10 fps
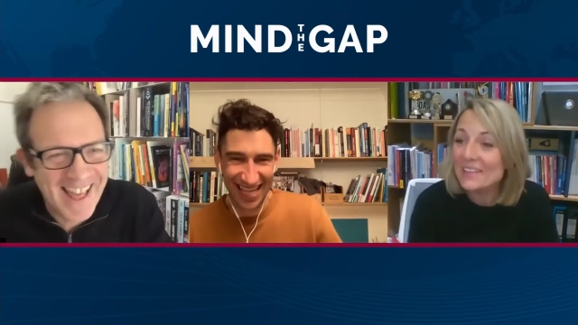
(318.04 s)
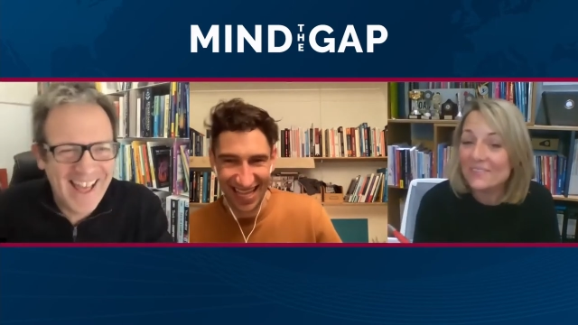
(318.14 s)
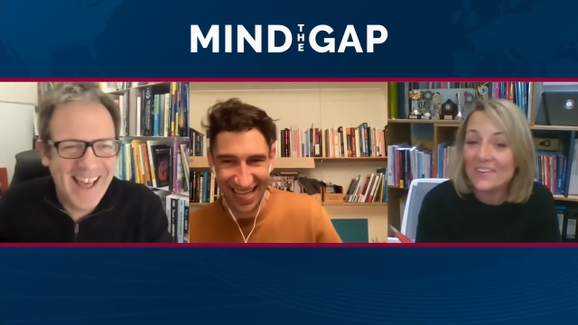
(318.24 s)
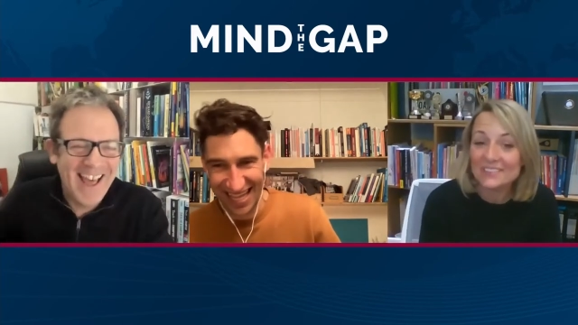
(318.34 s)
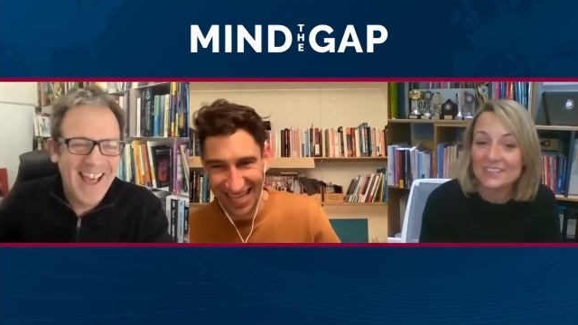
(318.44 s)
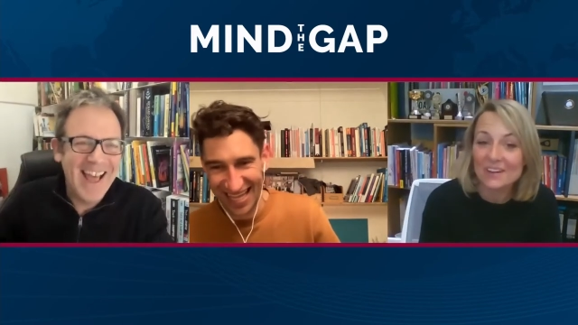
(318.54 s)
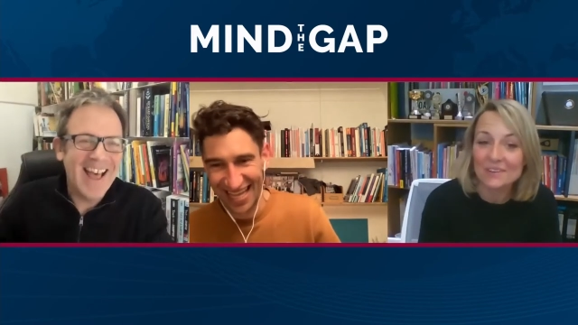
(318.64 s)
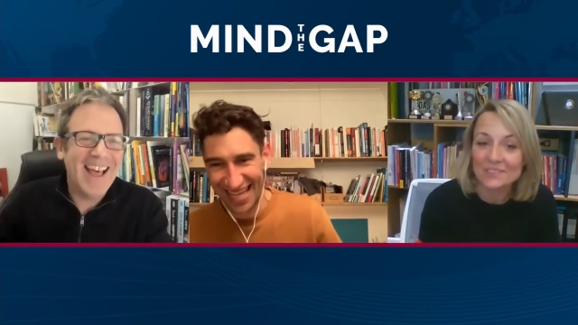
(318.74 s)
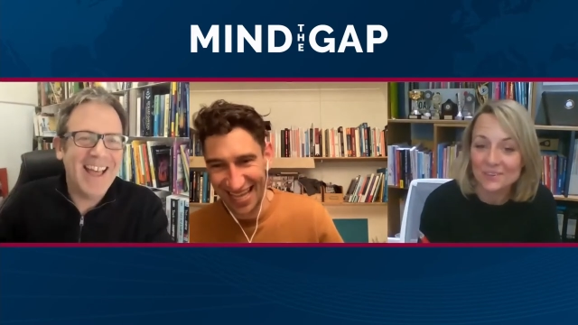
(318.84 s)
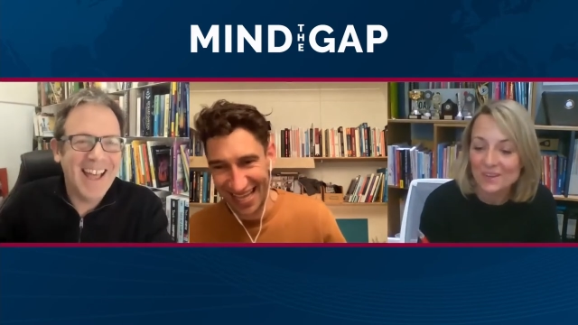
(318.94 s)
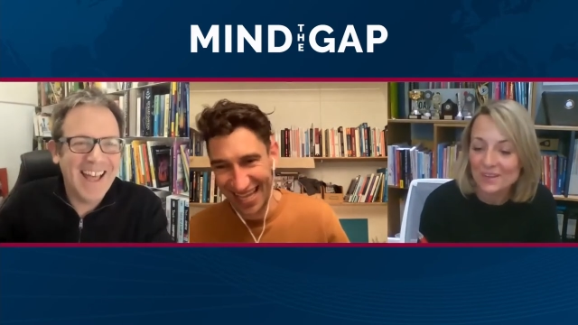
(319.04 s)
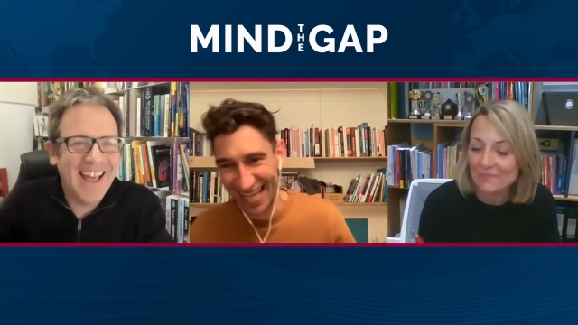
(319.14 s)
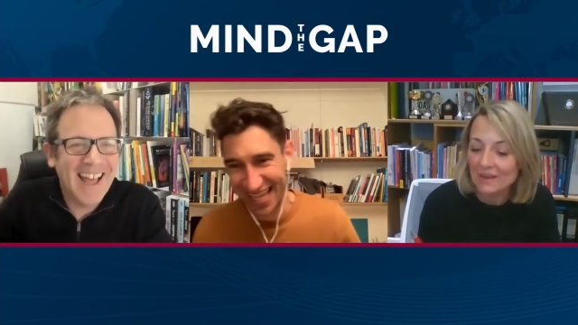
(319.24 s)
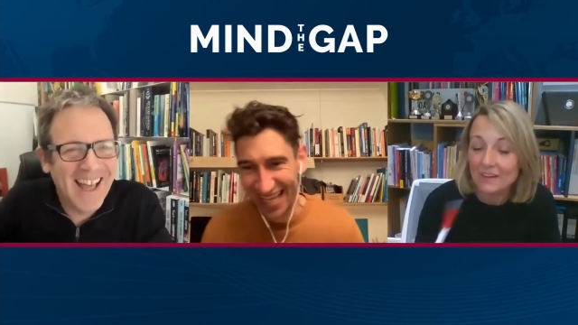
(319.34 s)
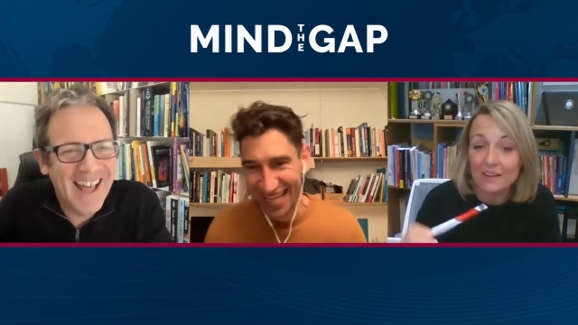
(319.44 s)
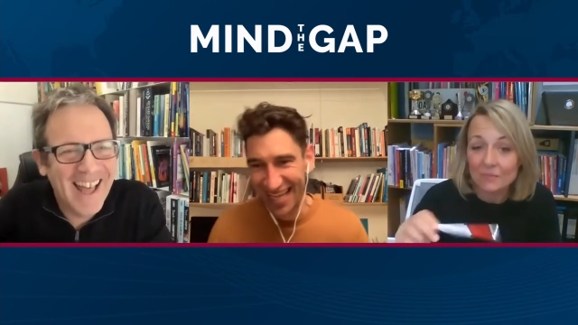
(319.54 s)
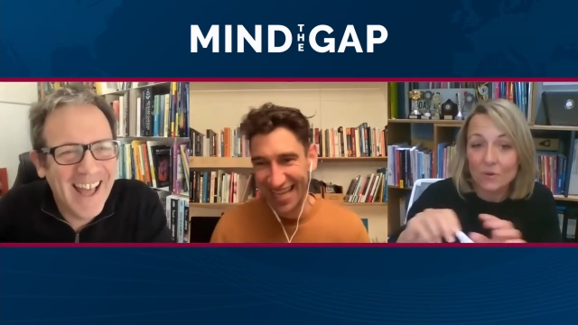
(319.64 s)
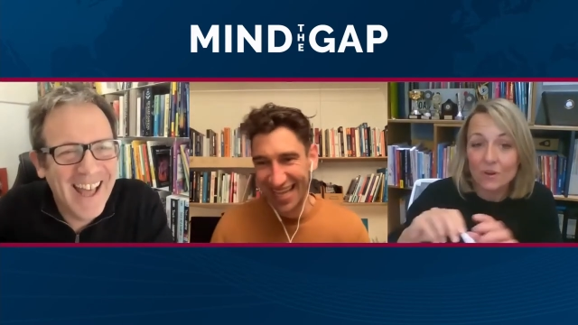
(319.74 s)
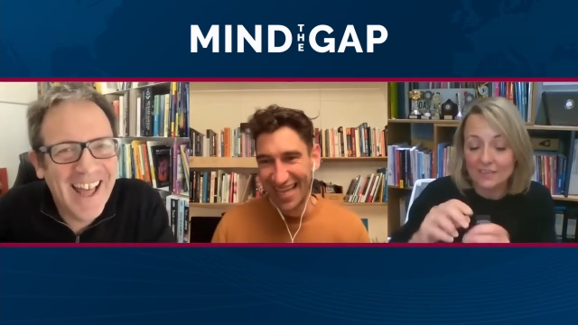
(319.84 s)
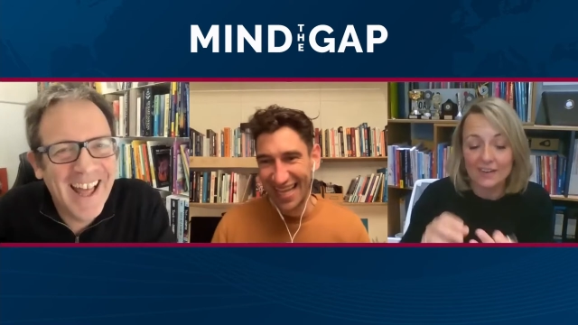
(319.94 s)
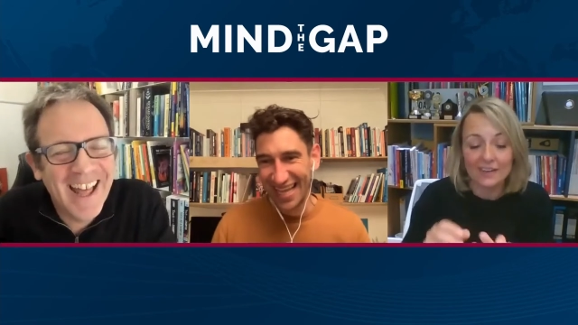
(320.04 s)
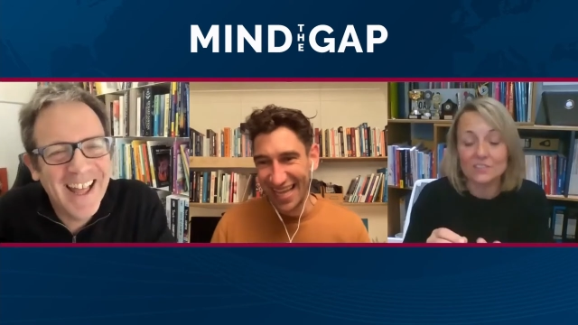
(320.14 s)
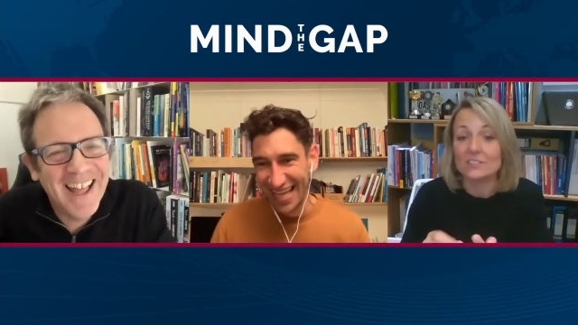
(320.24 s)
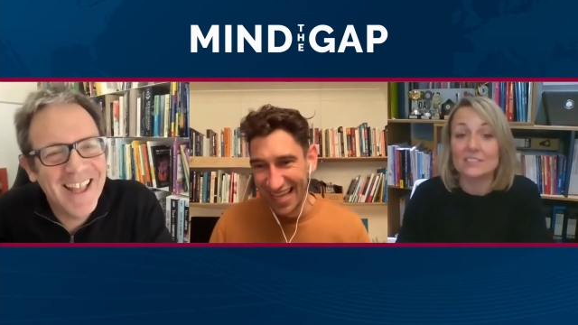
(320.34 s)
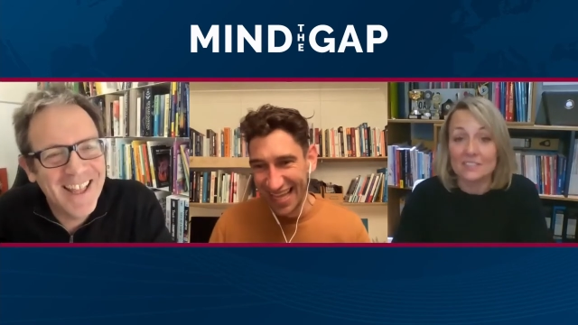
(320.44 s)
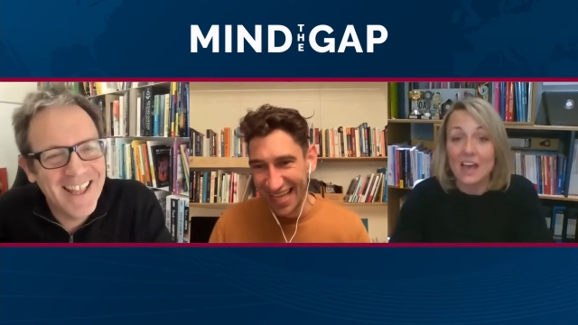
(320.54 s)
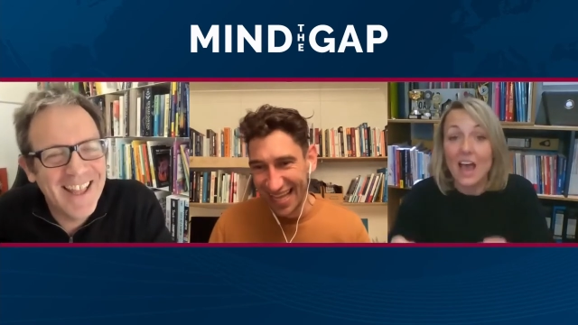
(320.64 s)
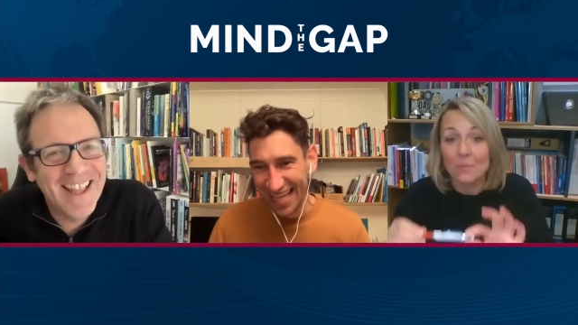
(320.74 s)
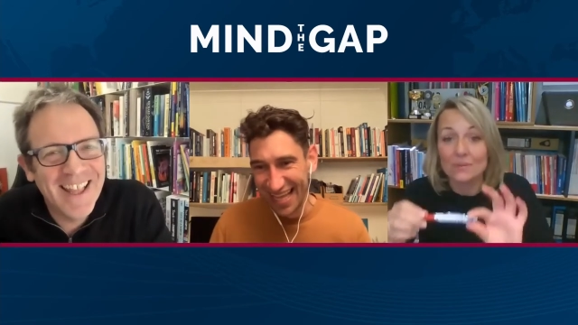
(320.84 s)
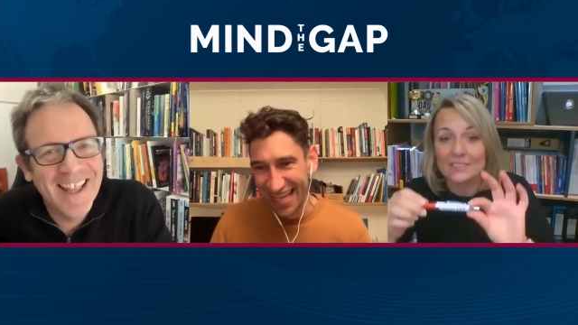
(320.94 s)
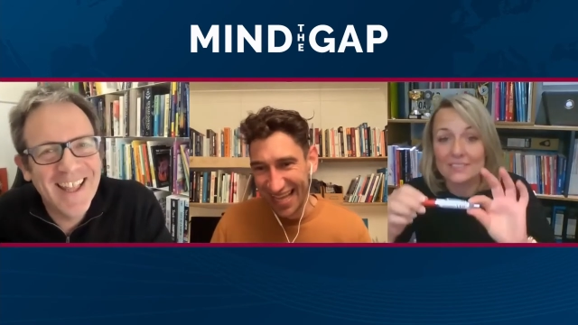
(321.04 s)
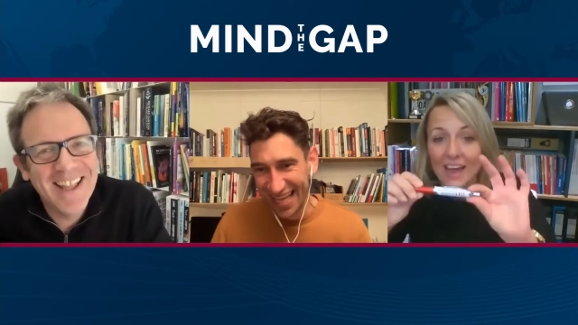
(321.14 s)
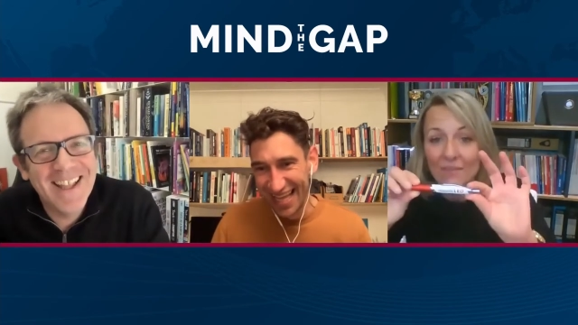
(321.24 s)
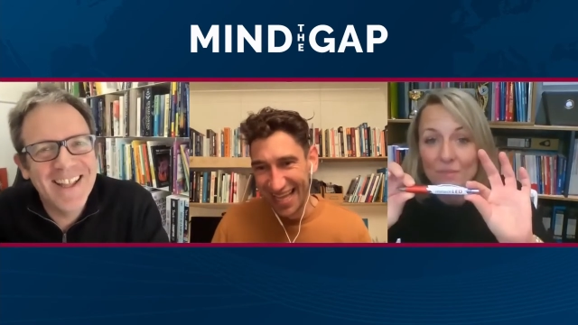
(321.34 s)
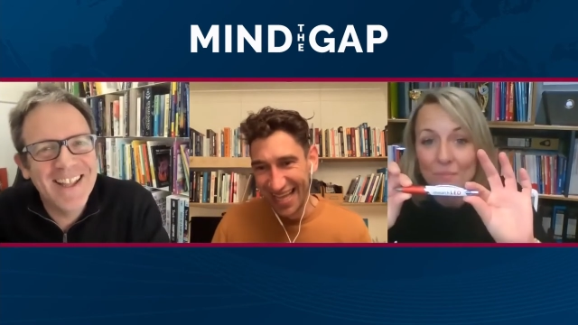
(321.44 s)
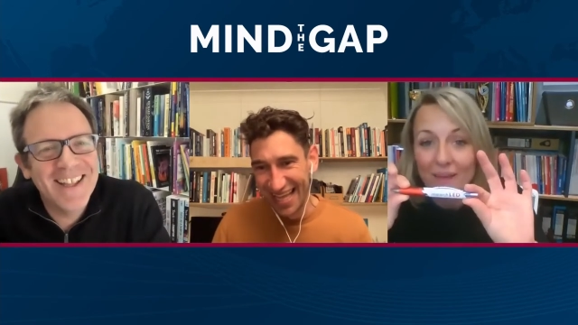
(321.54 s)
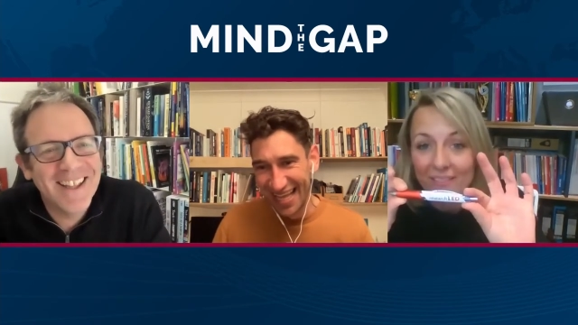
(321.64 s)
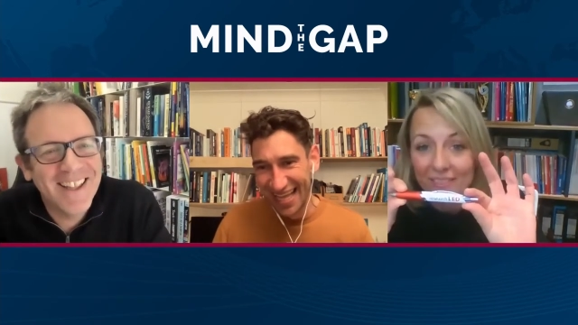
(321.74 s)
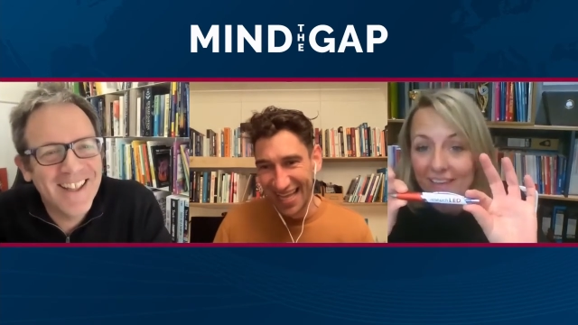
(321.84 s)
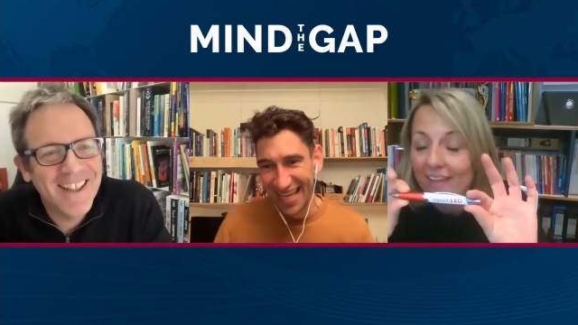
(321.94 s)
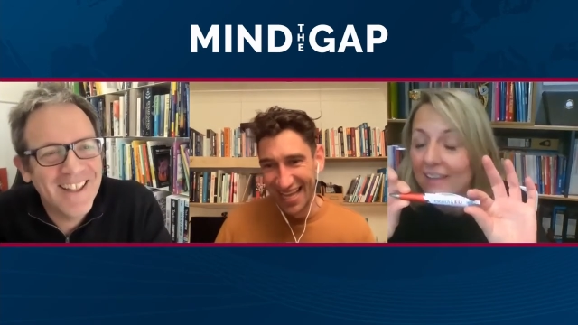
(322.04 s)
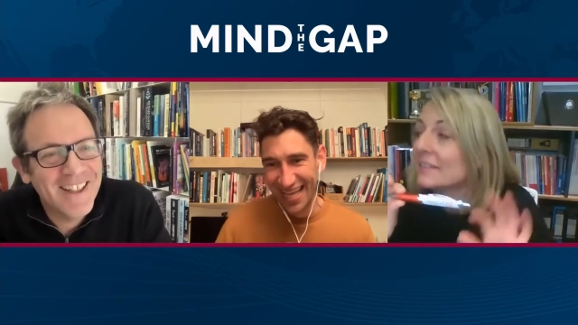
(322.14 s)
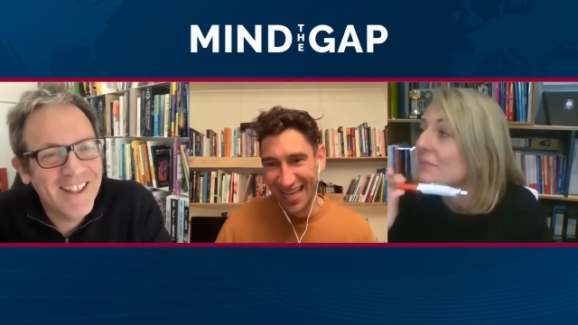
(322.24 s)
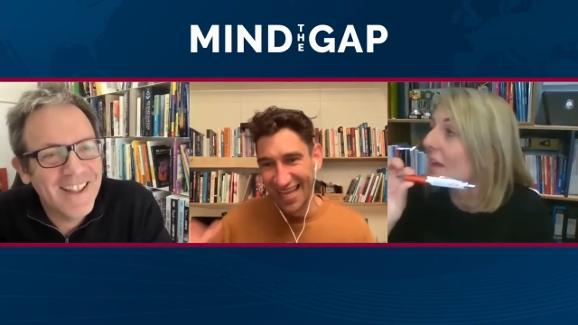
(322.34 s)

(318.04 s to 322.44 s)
Speaker 1: The first time I saw you, Peps, I was, and I just happened to have the pen there.